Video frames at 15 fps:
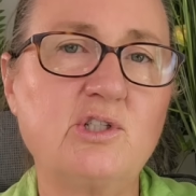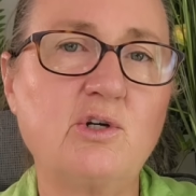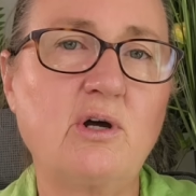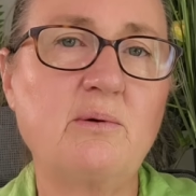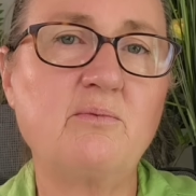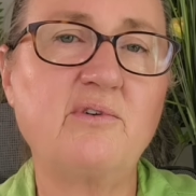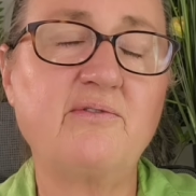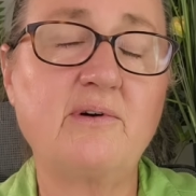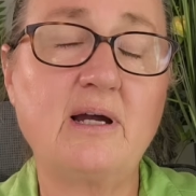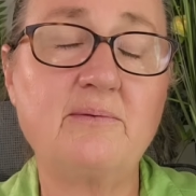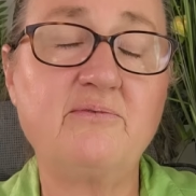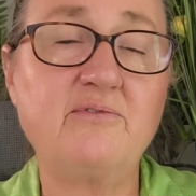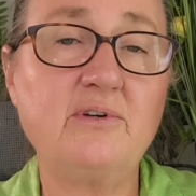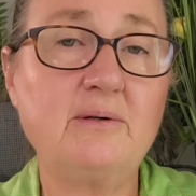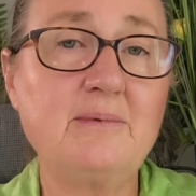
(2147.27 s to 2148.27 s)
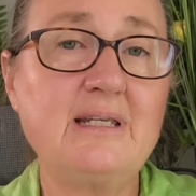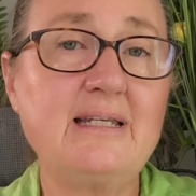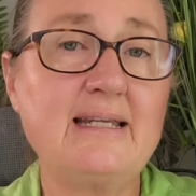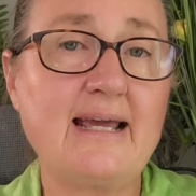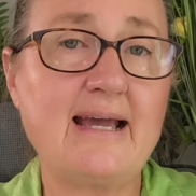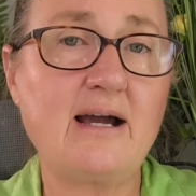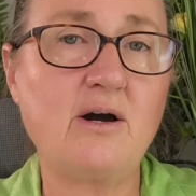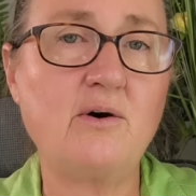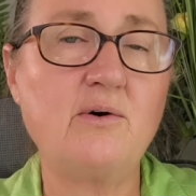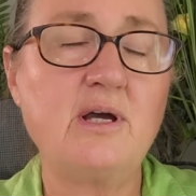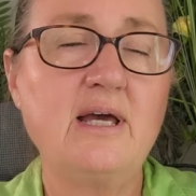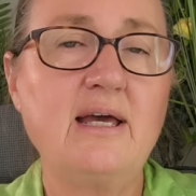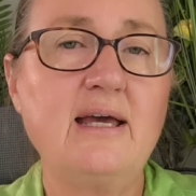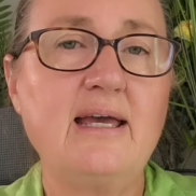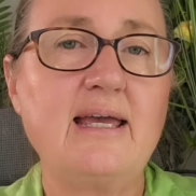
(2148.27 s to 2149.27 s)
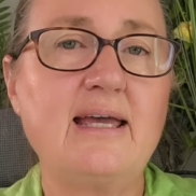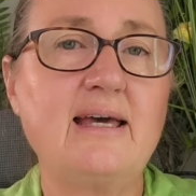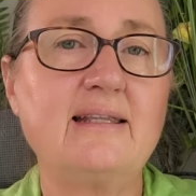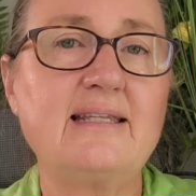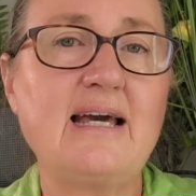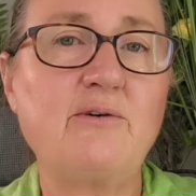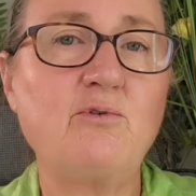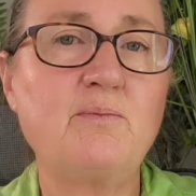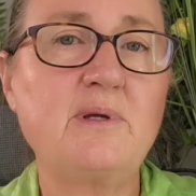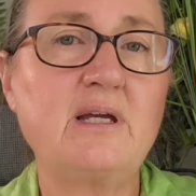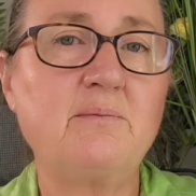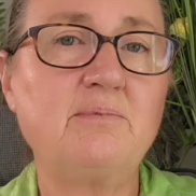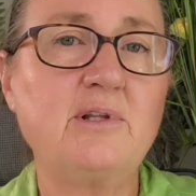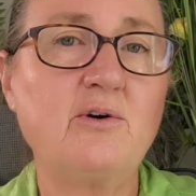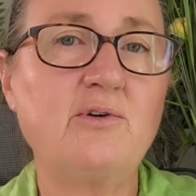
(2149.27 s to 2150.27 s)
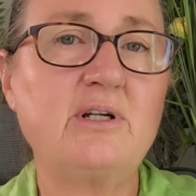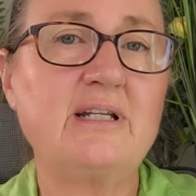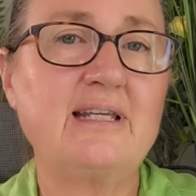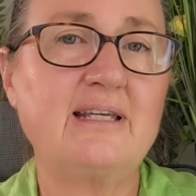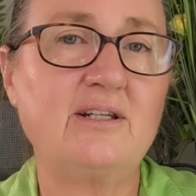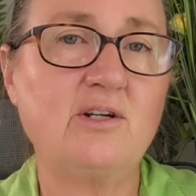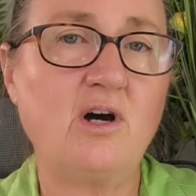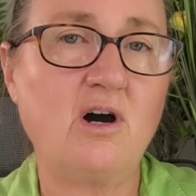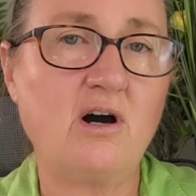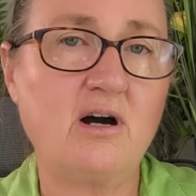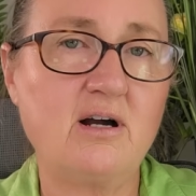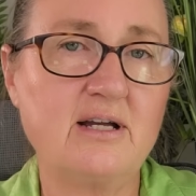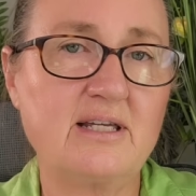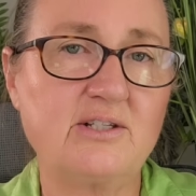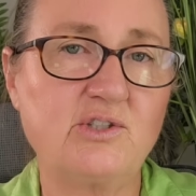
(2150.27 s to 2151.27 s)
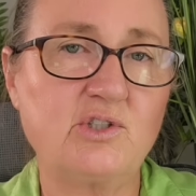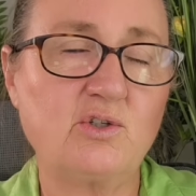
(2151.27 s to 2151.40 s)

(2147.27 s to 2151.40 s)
So I'm filming now, and that will be uploaded in August.